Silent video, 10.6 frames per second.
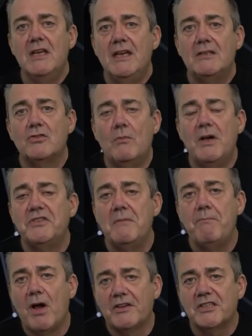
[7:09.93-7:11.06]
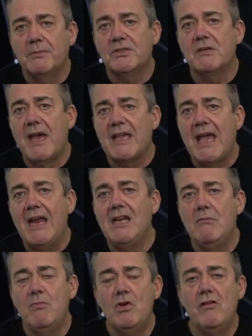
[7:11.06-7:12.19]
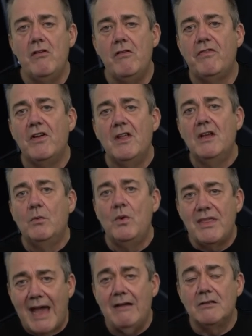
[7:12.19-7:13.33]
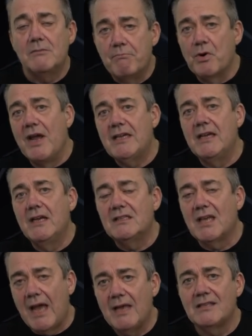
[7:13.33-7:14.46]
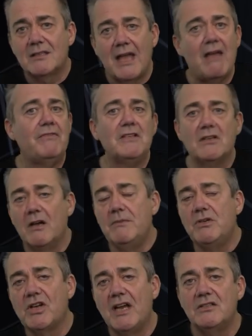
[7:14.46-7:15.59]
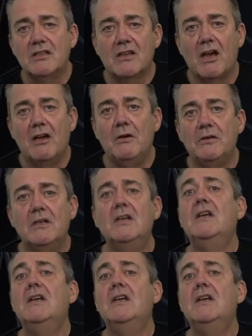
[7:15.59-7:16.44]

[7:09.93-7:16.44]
It's almost impossible to make any move without breaking a test every time you change the code.